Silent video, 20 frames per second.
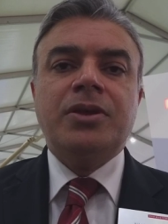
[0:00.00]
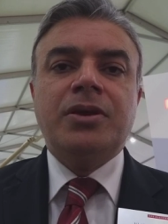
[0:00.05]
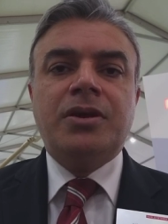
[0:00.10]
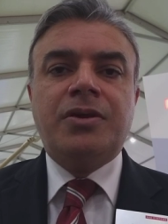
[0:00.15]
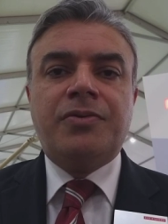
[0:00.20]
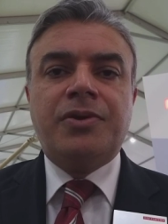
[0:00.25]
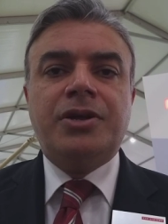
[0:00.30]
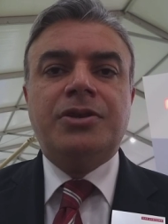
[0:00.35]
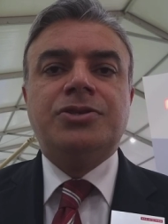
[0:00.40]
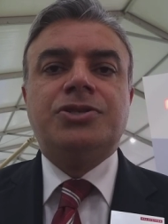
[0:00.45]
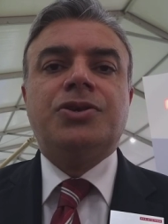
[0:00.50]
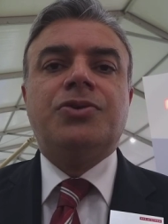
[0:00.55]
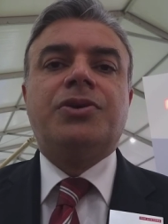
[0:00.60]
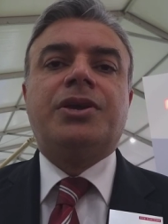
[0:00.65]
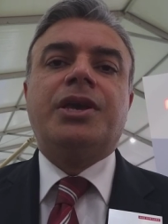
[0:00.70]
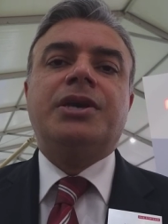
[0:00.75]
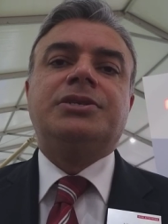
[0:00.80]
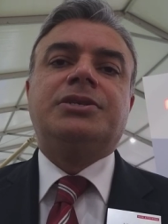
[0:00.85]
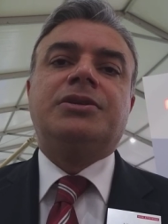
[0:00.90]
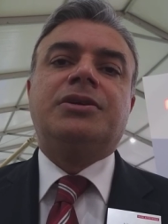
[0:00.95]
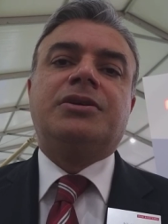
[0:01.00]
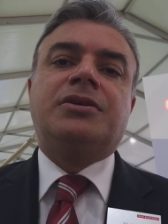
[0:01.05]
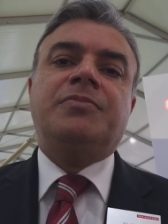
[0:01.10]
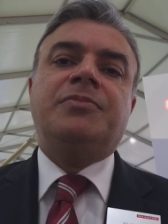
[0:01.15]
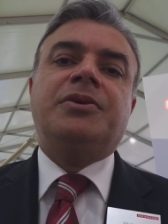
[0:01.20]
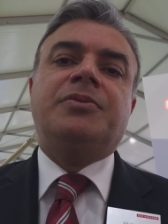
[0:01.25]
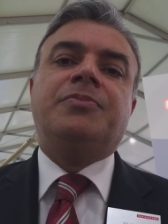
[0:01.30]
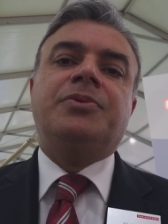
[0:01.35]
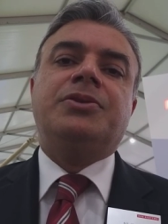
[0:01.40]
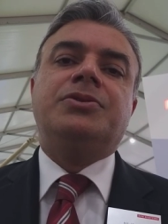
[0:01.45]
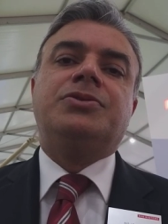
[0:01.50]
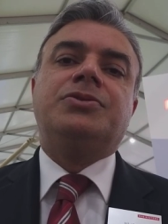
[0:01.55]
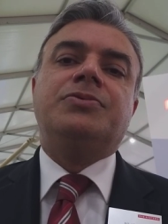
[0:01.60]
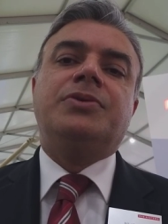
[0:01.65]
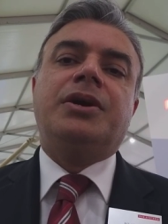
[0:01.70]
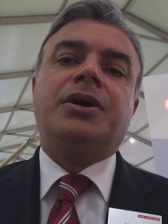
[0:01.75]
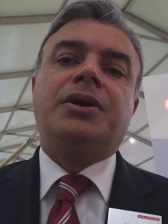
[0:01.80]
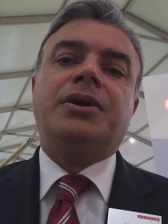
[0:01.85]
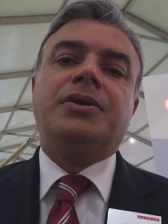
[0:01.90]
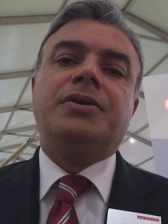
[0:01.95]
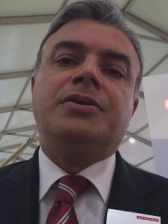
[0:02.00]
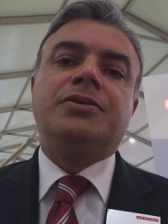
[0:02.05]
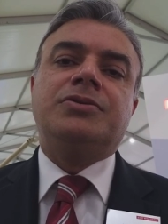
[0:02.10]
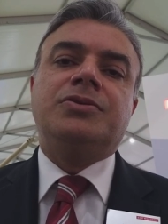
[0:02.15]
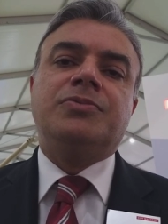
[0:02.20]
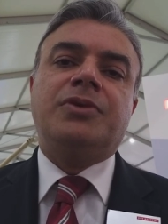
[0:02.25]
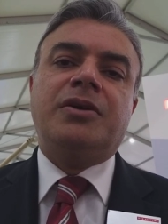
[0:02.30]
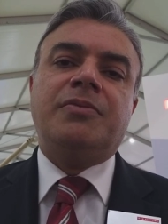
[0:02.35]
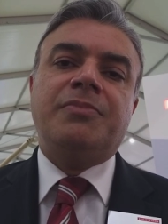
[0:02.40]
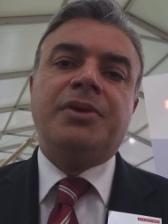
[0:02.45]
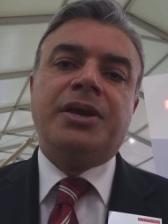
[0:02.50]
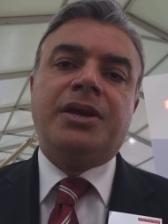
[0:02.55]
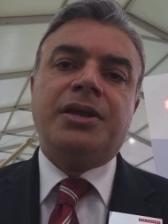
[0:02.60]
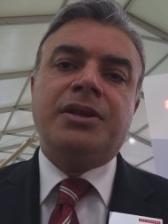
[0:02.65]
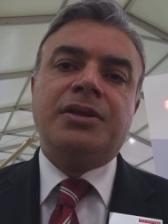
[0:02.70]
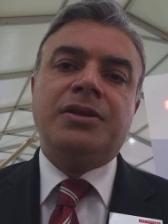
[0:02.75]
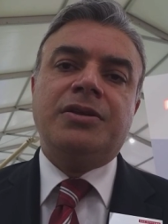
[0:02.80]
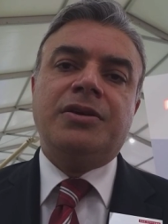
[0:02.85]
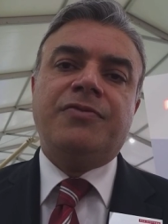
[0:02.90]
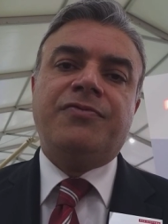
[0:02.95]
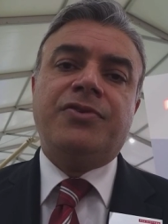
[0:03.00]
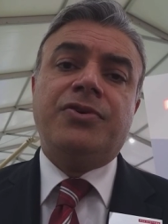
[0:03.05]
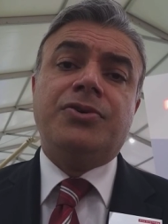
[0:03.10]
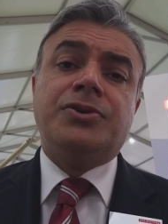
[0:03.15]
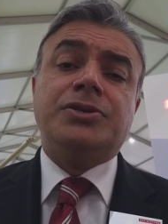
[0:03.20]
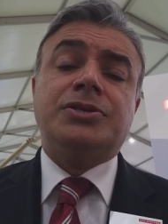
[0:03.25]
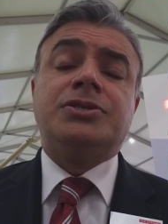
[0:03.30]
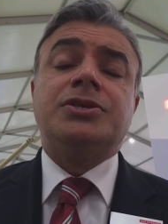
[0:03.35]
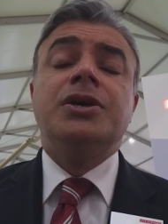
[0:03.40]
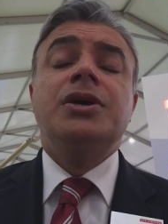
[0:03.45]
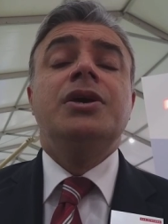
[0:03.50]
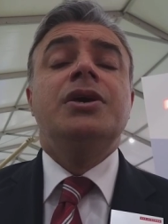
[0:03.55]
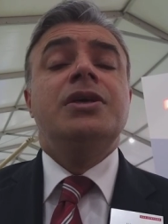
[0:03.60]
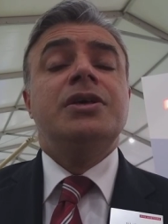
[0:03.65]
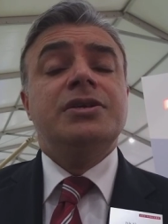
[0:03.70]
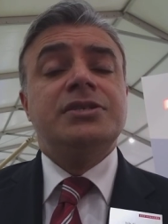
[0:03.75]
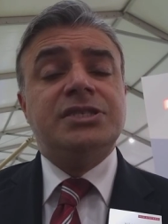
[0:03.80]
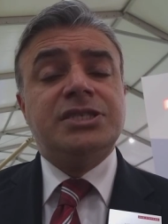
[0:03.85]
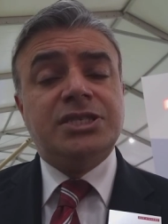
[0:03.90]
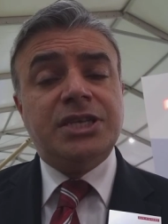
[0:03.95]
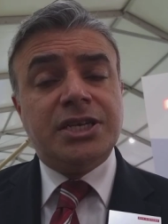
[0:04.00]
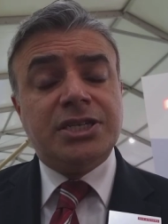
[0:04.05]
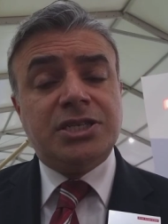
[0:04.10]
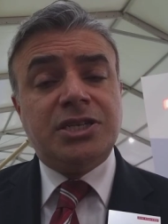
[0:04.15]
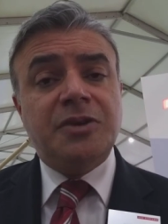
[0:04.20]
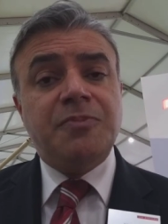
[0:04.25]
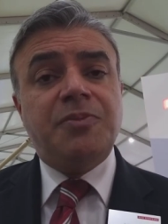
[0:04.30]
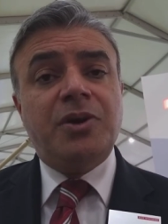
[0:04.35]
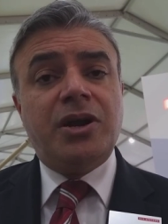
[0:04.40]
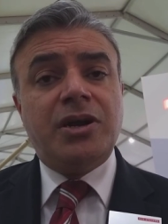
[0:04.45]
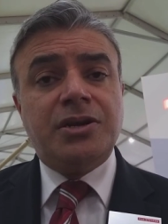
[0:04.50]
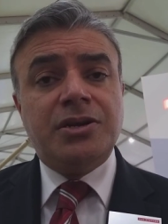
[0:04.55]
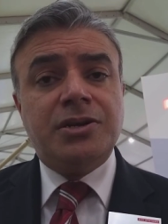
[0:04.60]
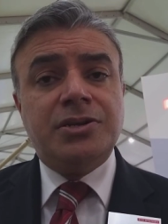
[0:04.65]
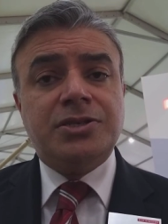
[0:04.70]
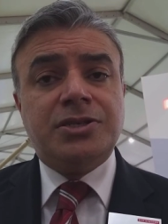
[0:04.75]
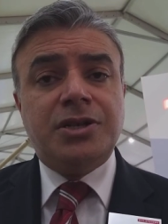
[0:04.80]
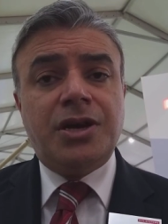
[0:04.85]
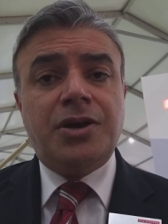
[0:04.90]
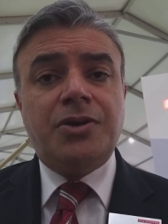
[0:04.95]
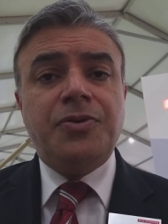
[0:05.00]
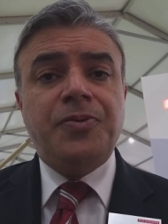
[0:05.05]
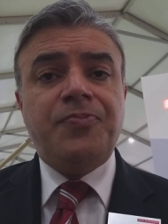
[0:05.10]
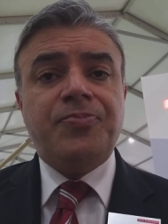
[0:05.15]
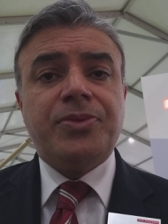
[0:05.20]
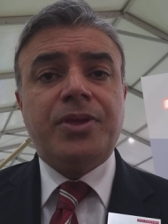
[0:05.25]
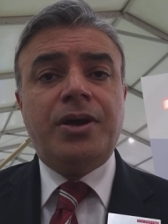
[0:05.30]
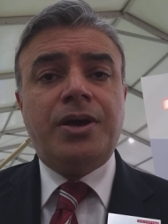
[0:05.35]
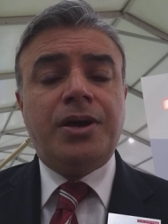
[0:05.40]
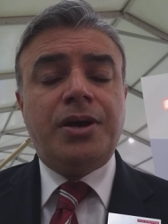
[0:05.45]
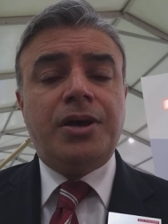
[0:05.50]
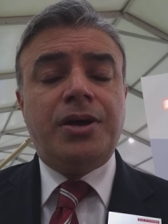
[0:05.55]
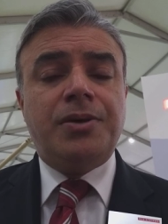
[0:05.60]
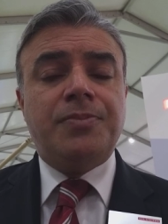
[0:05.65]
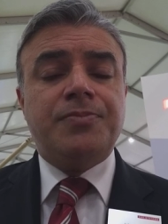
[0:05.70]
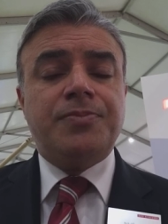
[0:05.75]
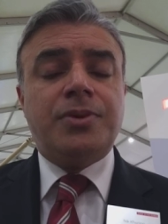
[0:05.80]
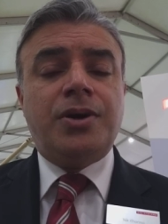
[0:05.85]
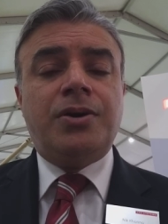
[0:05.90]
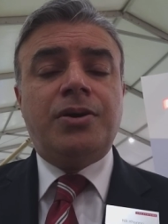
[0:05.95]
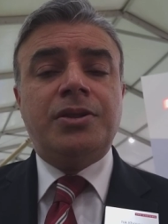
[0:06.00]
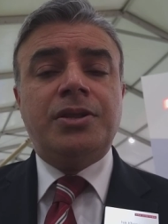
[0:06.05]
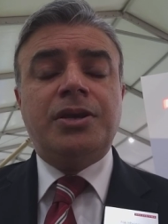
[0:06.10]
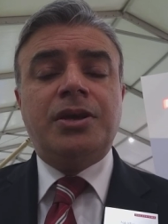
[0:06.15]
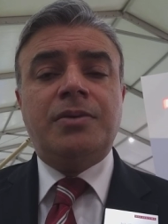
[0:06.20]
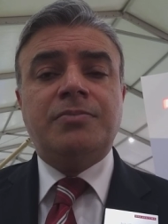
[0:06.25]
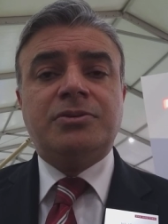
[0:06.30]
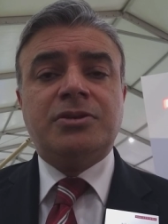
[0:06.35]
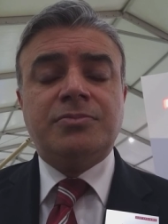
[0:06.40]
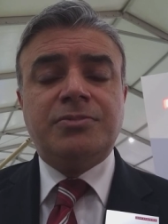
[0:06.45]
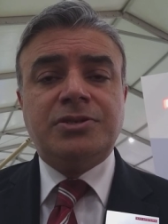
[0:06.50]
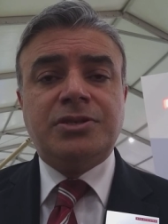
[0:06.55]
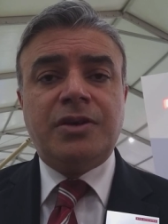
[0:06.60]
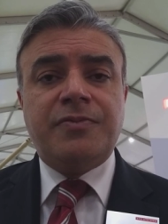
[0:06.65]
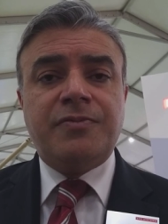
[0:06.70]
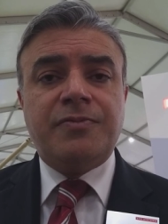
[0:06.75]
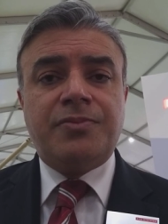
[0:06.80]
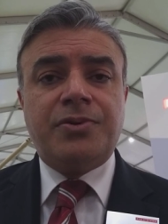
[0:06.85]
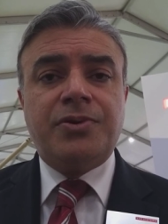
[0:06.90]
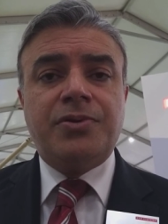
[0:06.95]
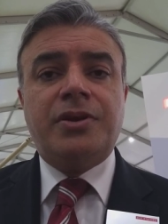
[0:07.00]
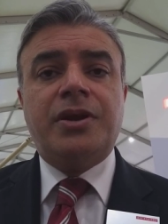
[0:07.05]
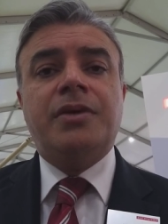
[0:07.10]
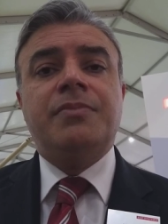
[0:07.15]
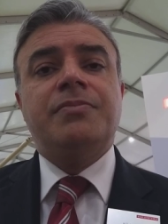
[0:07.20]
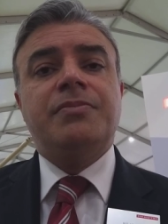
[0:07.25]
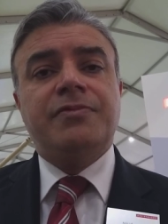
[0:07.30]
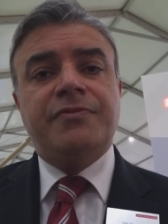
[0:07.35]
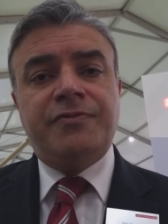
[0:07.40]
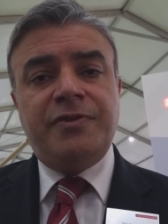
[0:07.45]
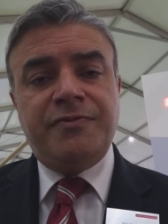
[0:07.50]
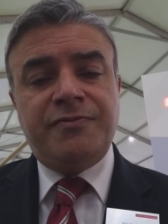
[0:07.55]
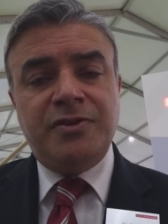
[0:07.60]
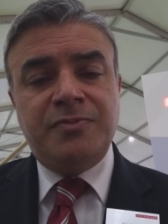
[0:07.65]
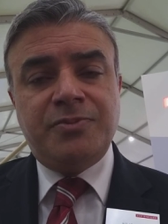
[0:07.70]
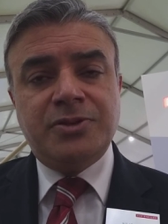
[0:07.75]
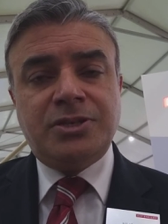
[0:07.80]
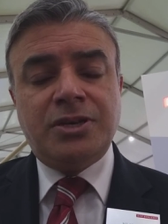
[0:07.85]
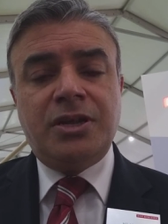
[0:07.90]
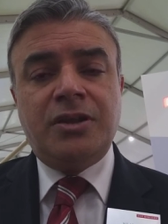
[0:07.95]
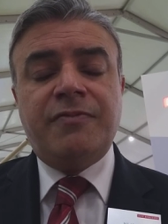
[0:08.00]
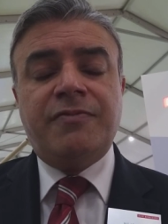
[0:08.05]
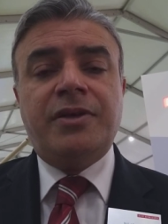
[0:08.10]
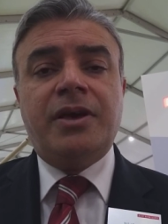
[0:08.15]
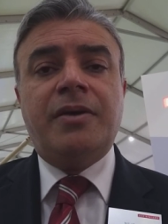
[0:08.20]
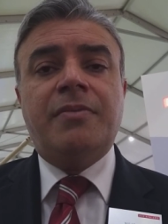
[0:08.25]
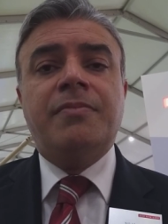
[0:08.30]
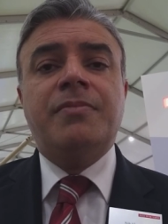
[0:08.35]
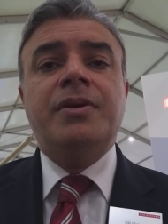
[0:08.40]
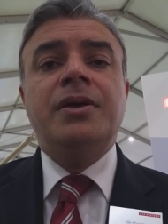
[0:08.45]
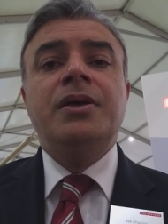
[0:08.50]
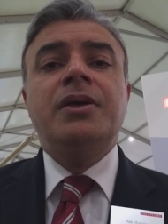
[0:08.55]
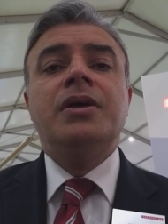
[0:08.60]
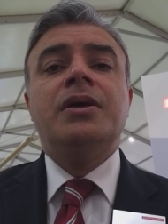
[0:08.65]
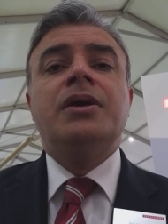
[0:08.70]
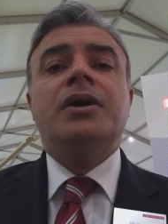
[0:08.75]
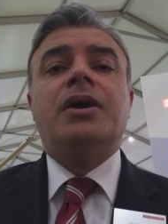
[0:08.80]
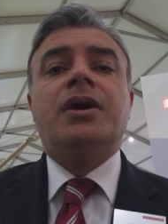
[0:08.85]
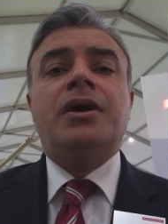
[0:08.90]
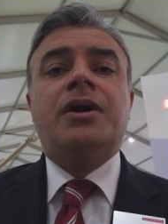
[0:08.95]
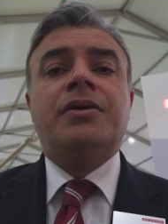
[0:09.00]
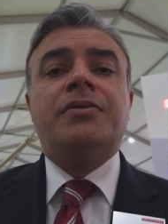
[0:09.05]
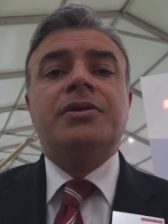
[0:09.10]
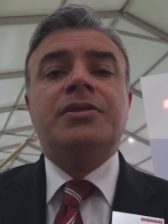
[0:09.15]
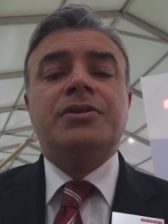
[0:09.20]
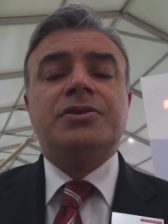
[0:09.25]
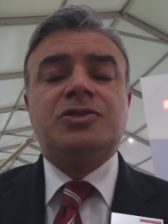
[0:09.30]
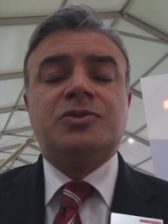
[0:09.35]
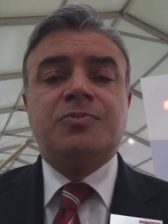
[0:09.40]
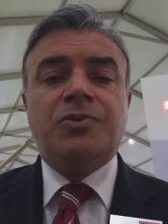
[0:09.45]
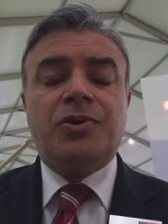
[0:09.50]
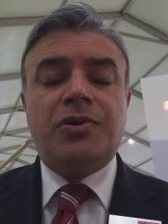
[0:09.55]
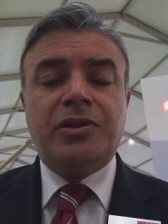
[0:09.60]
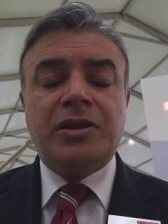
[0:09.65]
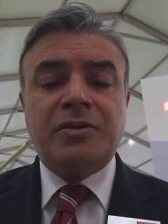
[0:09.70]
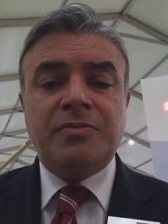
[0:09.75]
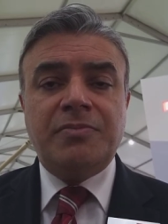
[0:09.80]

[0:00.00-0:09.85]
A real showcase and a commitment to our Make in India focus. 60 partners now on the M777 program. 50% of them are in the small and